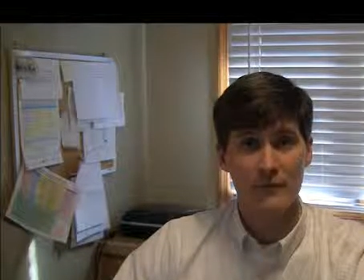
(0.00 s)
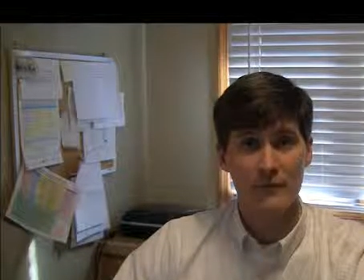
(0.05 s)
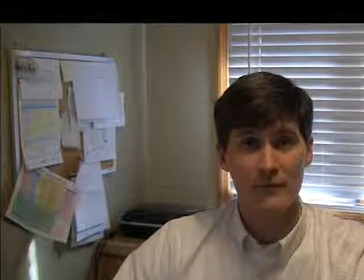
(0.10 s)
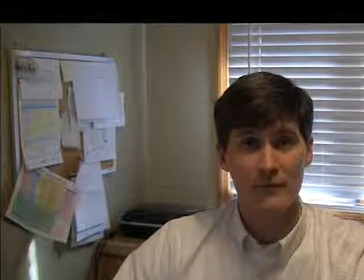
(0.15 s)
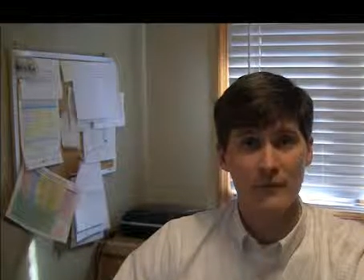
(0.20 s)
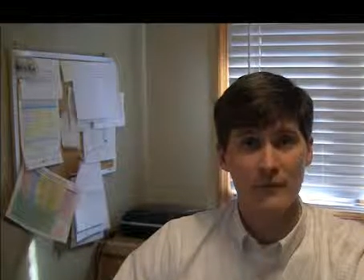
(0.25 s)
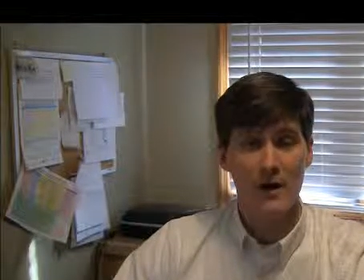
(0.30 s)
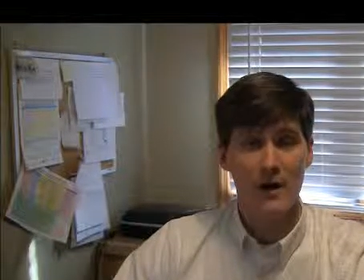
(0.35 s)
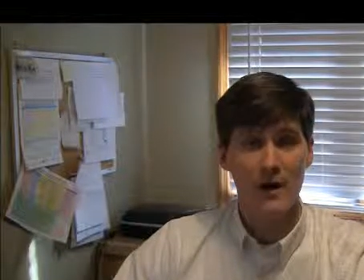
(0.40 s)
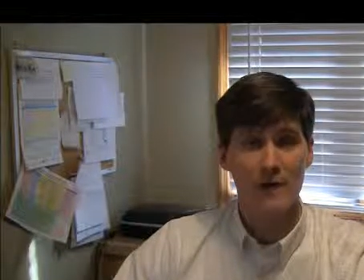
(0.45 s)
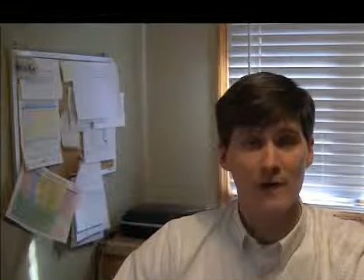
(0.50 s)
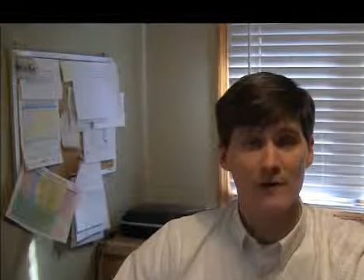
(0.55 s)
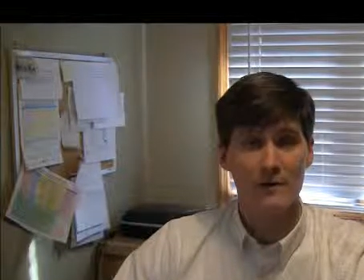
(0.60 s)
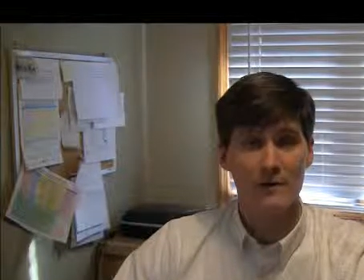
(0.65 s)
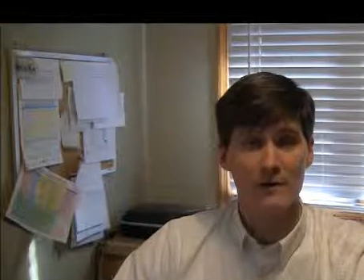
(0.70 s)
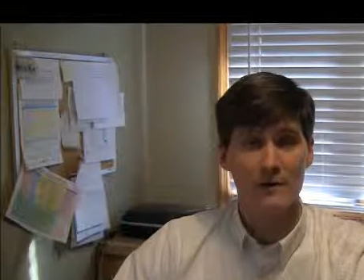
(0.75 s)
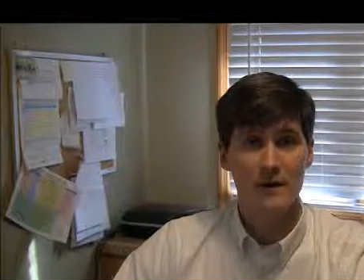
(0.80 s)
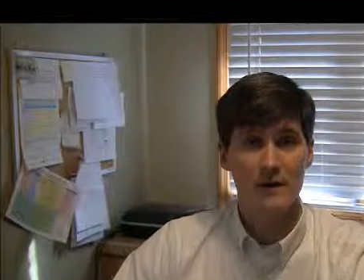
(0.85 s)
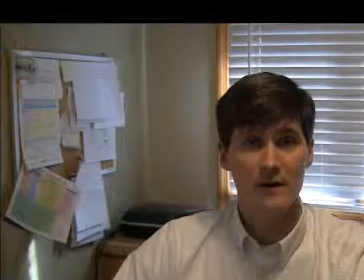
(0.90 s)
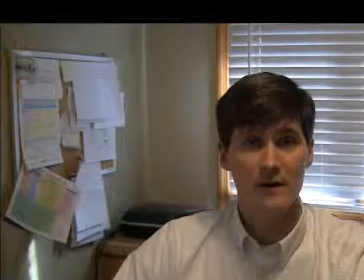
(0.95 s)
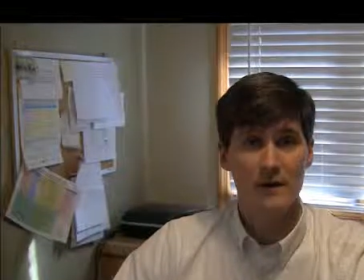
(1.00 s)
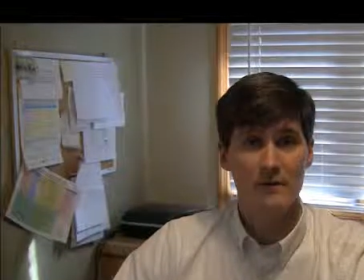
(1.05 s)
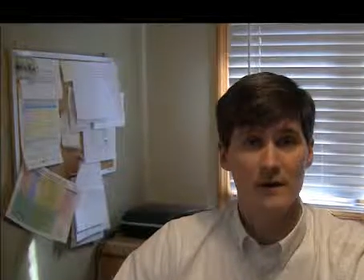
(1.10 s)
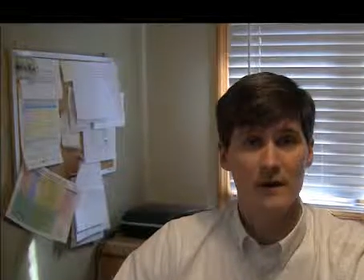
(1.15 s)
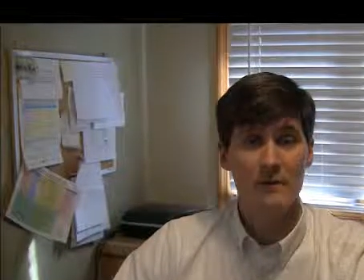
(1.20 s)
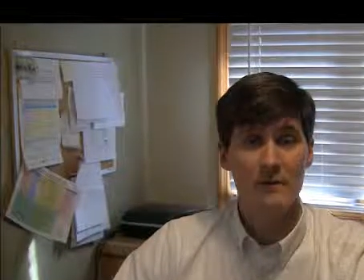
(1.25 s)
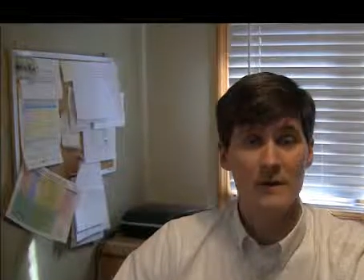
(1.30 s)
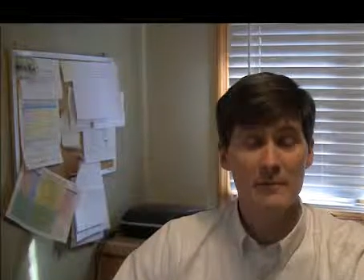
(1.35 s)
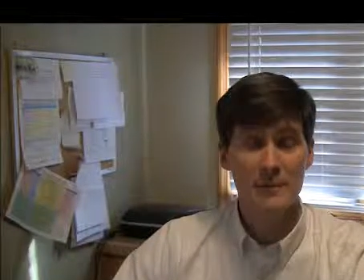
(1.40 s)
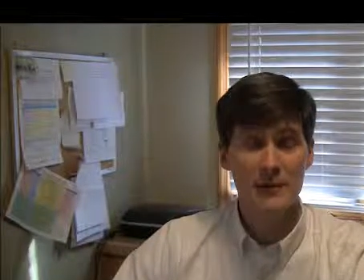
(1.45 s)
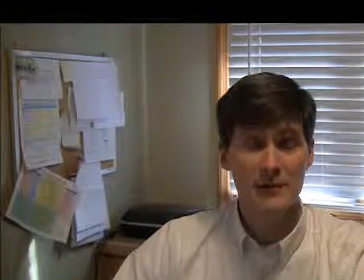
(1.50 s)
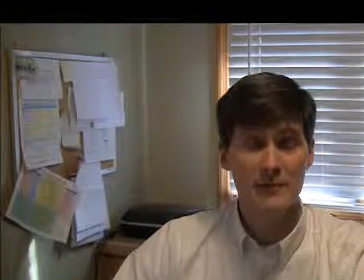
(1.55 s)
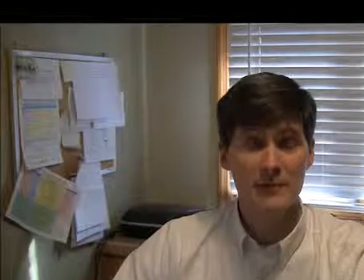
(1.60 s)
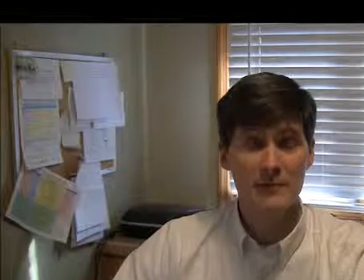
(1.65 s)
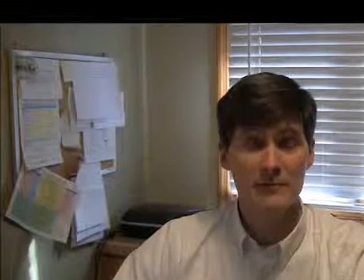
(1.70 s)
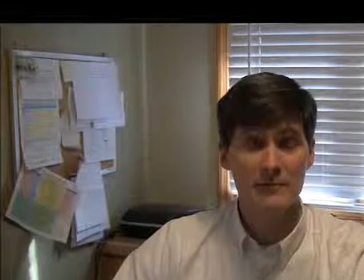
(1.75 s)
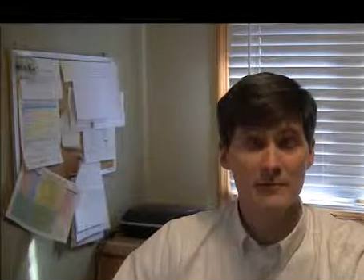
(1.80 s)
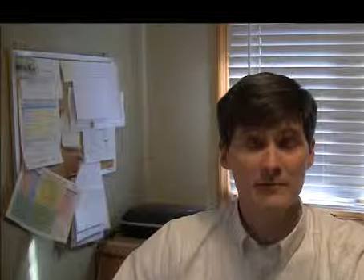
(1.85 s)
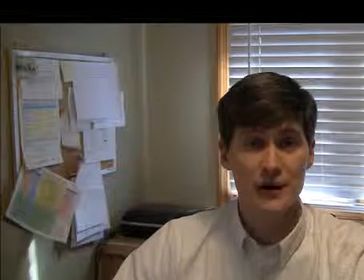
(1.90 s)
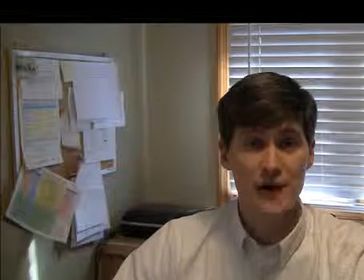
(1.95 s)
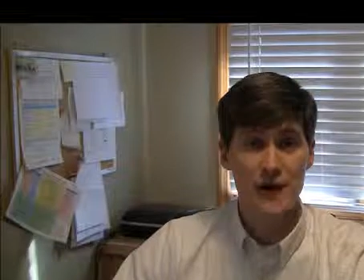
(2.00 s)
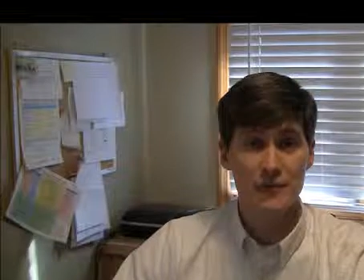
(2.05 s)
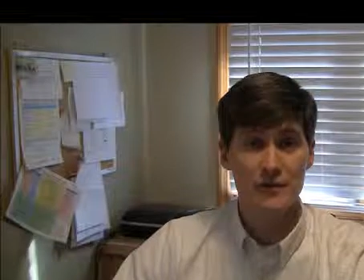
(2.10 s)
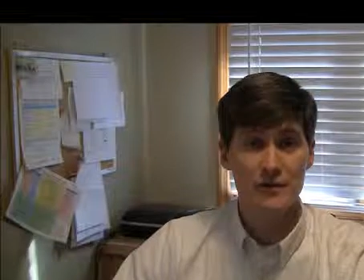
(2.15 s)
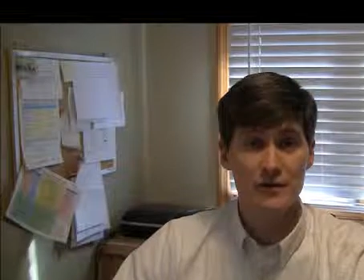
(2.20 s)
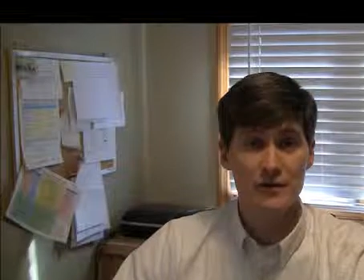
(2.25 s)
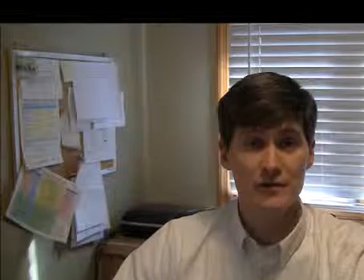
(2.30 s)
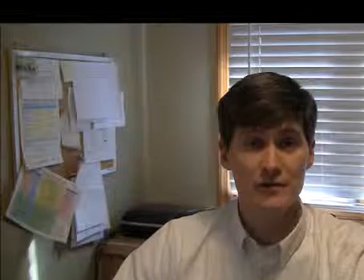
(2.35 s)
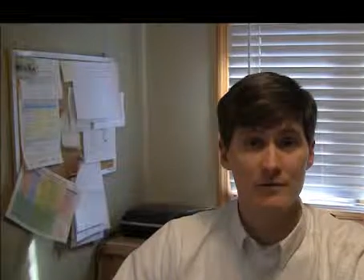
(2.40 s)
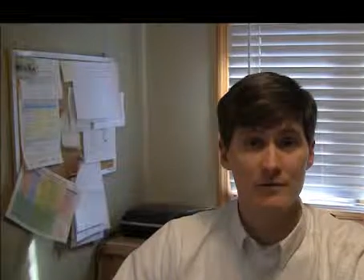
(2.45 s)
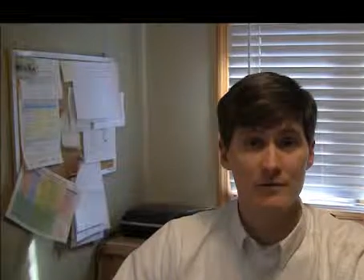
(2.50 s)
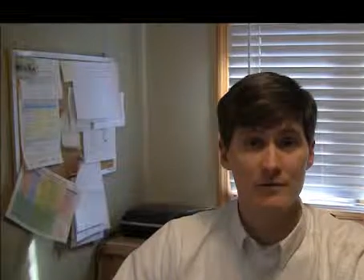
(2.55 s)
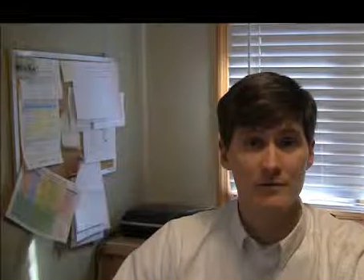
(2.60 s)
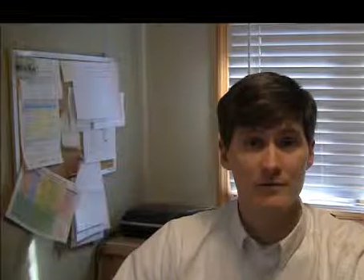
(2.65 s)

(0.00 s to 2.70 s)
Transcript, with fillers: QI um, commitment to the chapter